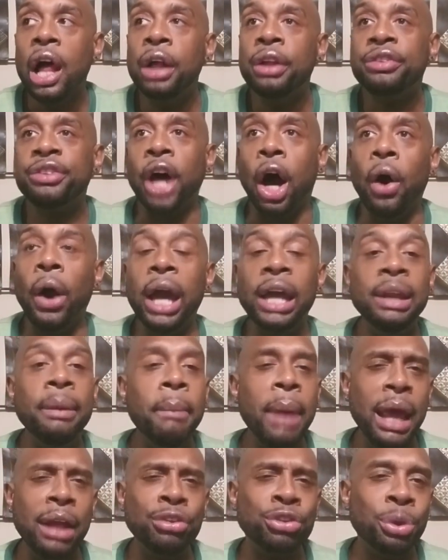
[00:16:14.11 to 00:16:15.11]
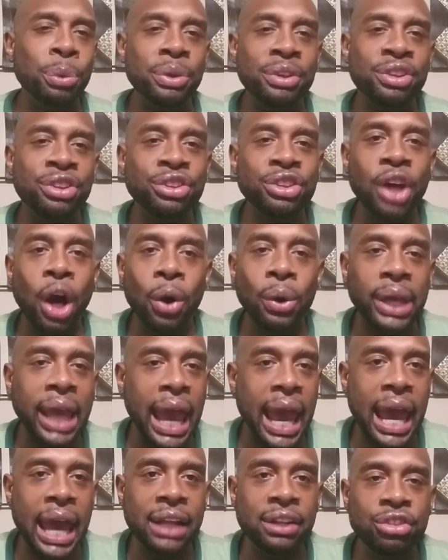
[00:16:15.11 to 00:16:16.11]
So, and the manager was so
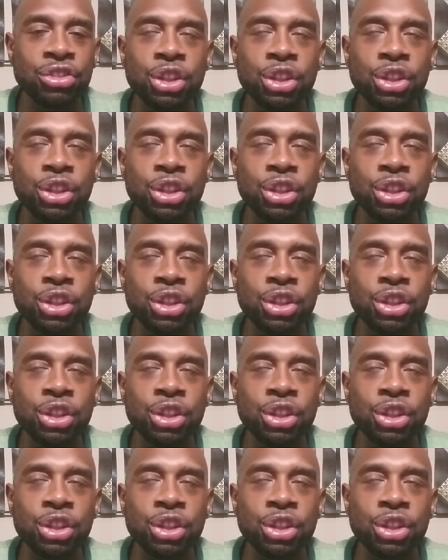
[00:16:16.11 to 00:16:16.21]
kind.